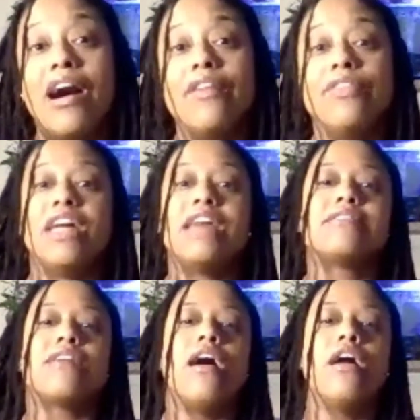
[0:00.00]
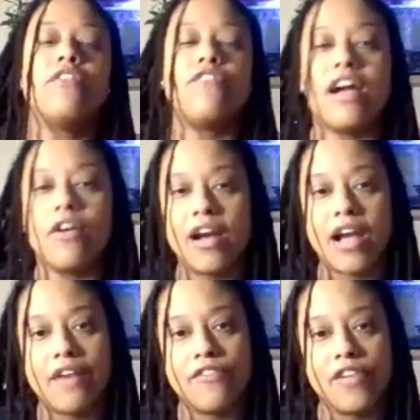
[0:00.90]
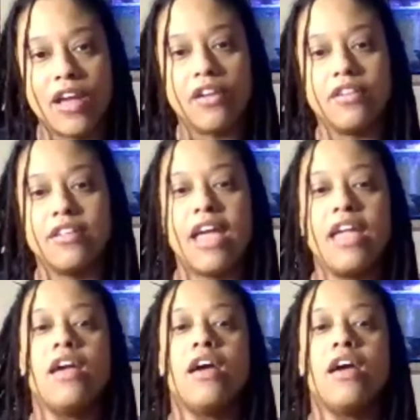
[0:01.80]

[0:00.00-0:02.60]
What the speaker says: That is all the fire I got for y'all today.